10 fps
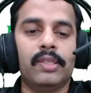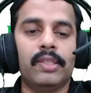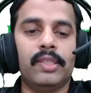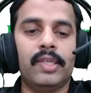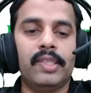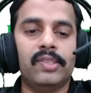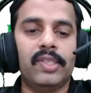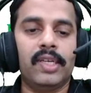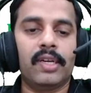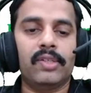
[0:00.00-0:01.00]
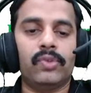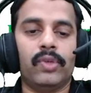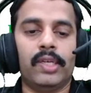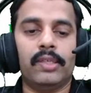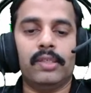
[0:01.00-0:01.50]
that is t raised to
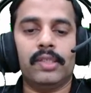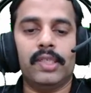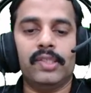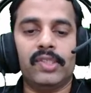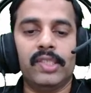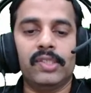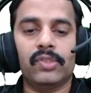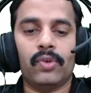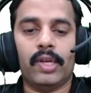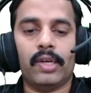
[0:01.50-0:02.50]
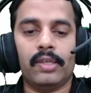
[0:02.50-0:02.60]
n, that is t square,